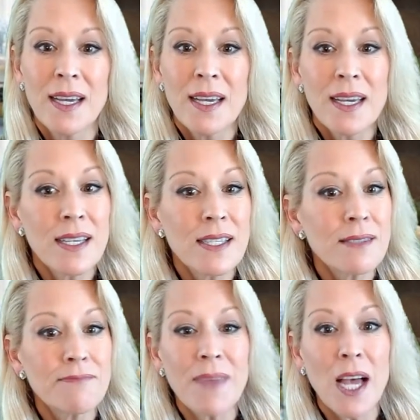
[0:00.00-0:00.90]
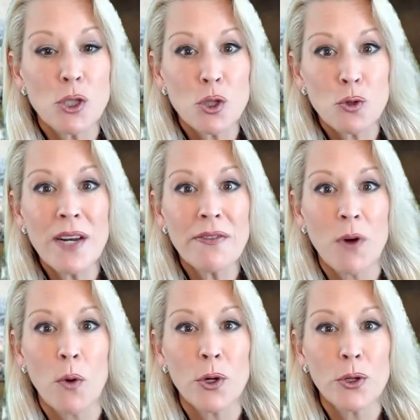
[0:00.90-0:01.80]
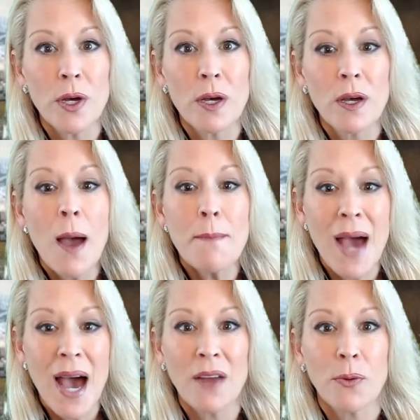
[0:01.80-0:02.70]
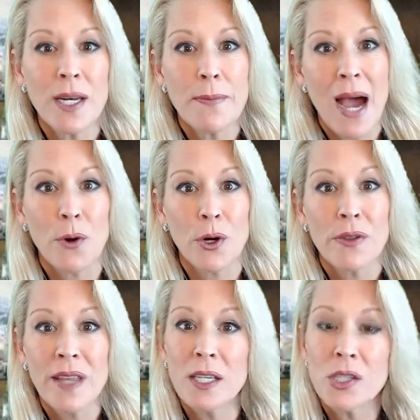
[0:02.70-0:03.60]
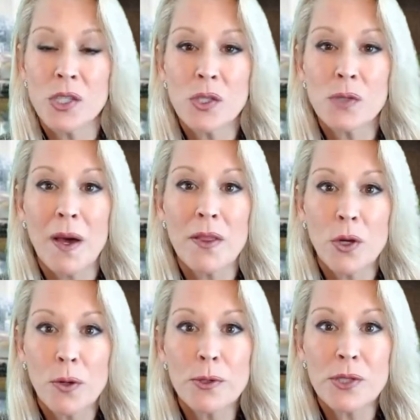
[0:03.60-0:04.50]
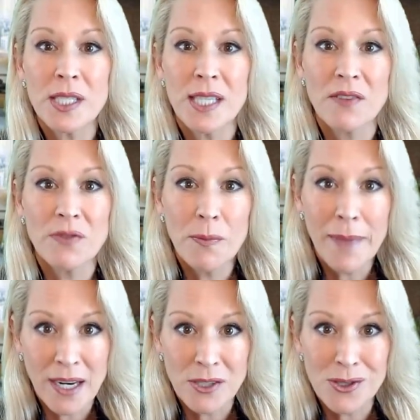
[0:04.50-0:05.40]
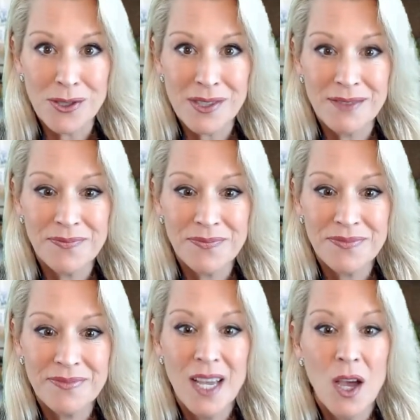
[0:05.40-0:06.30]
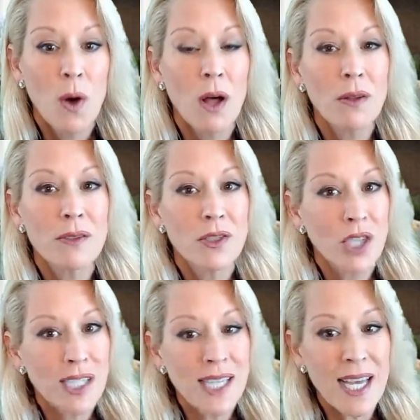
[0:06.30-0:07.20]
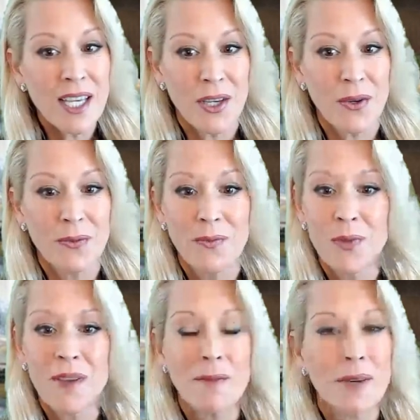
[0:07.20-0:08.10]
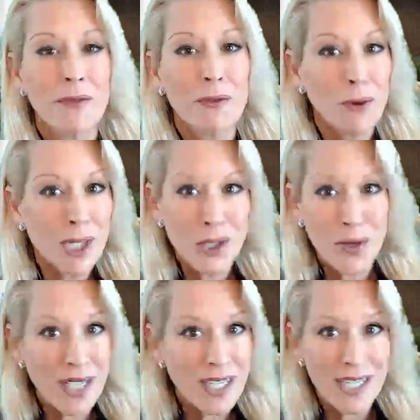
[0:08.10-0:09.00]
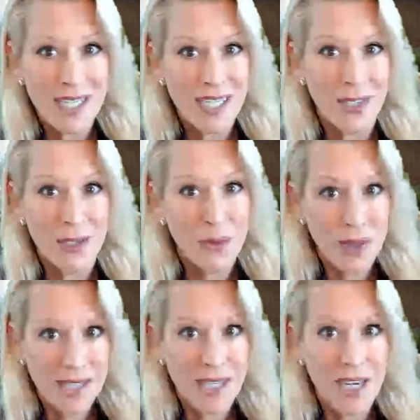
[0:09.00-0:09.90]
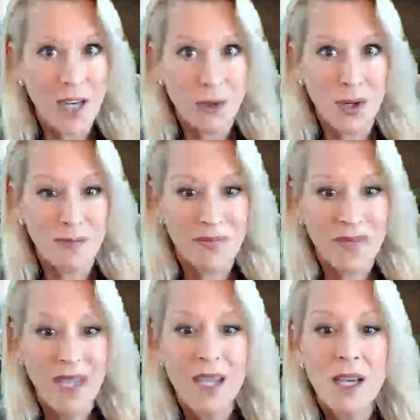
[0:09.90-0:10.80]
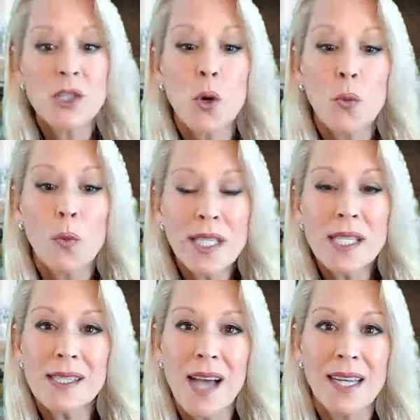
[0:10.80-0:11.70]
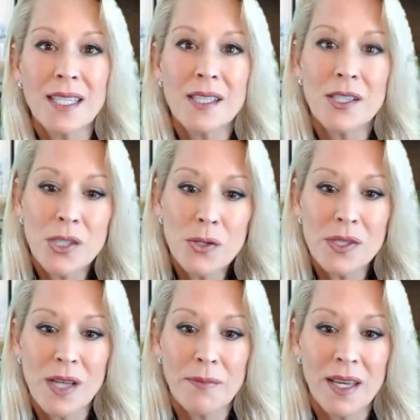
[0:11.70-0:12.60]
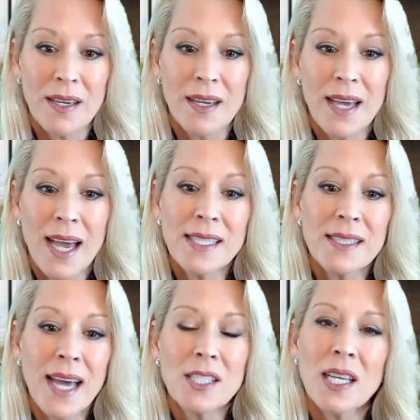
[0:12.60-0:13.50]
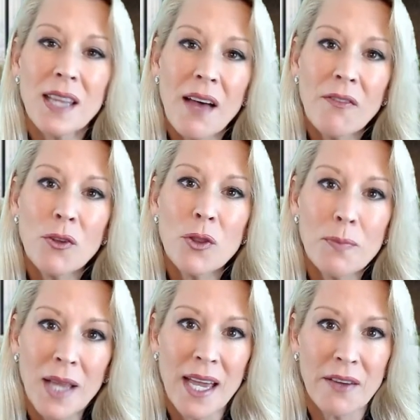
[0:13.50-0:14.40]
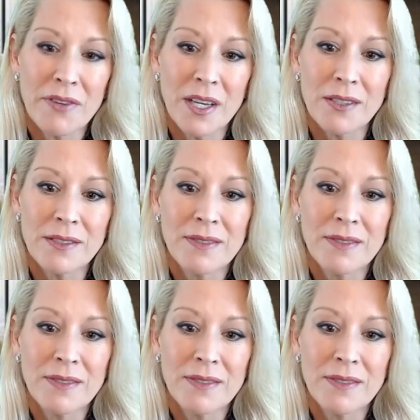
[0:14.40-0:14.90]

is a straightforward pathway to power that is used by the uber successful managers. Well, just like you, we have been frustrated to tears with this conundrum. So we decided to do something and decided to level the playing field.